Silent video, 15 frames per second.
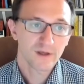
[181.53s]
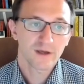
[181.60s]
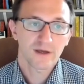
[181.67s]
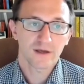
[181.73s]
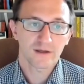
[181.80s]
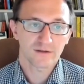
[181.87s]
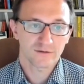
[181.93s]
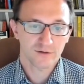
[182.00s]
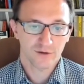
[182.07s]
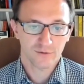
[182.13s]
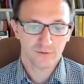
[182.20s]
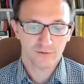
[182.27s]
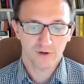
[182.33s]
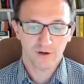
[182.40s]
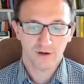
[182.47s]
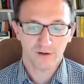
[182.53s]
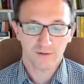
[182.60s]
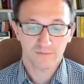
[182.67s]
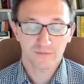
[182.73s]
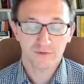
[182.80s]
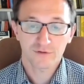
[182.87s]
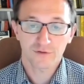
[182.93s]
And
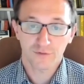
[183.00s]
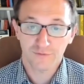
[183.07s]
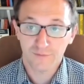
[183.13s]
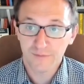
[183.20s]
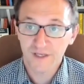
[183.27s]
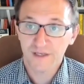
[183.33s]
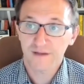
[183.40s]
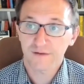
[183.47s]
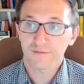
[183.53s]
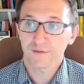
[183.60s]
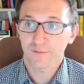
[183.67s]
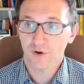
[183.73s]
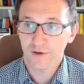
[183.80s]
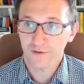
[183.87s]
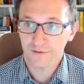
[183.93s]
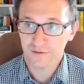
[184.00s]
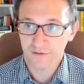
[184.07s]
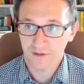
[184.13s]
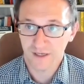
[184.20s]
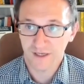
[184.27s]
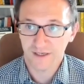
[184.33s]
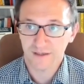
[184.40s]
so, so for me and from Authors
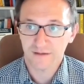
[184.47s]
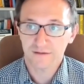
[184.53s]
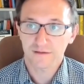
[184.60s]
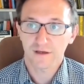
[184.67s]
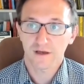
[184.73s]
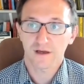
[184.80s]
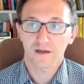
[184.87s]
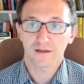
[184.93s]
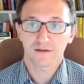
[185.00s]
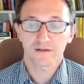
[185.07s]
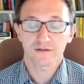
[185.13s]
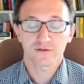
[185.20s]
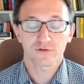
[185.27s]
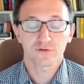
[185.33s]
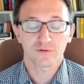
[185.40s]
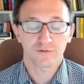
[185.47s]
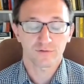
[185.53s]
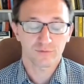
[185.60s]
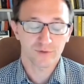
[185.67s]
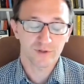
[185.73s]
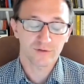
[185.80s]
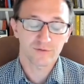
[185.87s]
Alliance, these are two of
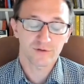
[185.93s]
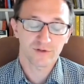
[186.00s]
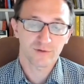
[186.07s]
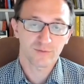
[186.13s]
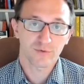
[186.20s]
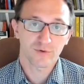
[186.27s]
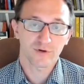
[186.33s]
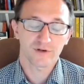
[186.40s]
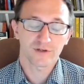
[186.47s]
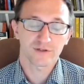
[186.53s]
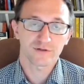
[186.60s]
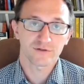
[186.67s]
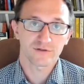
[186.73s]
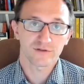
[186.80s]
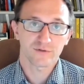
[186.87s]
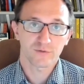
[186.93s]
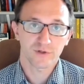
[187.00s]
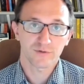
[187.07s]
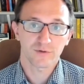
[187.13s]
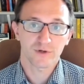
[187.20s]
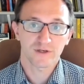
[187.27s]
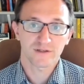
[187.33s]
the really, really important issues that
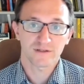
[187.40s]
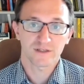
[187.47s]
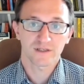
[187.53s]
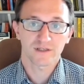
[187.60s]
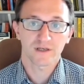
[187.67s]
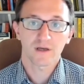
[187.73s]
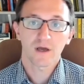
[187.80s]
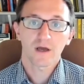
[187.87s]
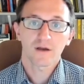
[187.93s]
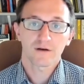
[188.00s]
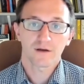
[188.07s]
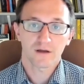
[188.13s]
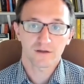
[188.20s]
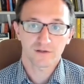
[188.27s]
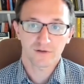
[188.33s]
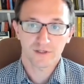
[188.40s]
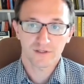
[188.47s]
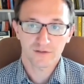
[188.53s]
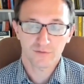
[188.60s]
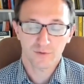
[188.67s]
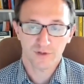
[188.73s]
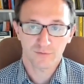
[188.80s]
we want to see Knowledge
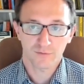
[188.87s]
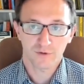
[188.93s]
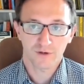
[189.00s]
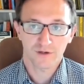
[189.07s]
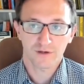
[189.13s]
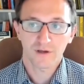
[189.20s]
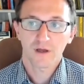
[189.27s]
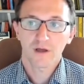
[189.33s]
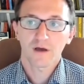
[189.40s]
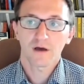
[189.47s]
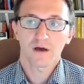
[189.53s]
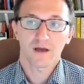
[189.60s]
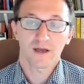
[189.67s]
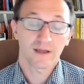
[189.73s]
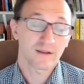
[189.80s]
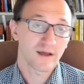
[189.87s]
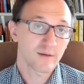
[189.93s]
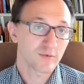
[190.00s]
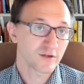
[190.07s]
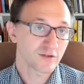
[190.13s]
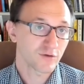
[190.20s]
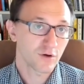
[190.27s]
Rights 21 and
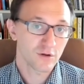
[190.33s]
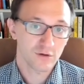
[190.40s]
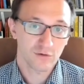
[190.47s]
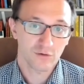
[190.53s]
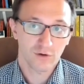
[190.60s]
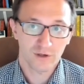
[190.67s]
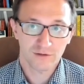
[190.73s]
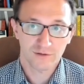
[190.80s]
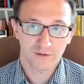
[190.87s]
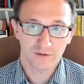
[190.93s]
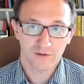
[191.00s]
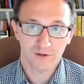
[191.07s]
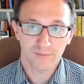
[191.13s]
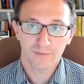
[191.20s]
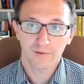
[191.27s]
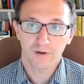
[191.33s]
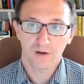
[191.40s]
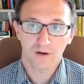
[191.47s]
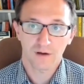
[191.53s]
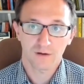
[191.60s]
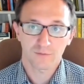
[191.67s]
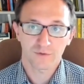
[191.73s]
libraries all across Europe
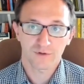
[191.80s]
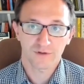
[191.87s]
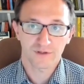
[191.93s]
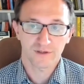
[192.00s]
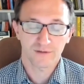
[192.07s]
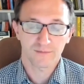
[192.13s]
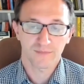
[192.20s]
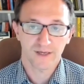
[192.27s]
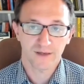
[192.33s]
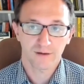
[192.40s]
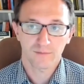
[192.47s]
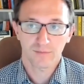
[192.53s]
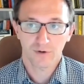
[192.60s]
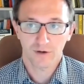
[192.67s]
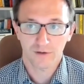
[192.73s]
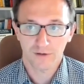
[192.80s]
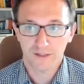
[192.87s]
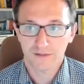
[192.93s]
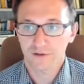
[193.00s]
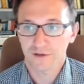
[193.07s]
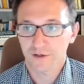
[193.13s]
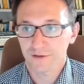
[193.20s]
really make
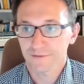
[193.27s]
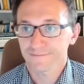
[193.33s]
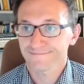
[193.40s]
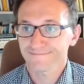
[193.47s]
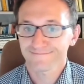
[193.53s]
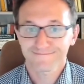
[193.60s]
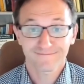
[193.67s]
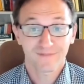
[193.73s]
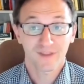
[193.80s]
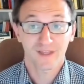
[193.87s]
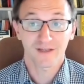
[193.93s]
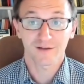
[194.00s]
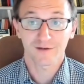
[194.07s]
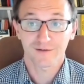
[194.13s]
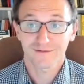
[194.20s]
progress on. Thank you.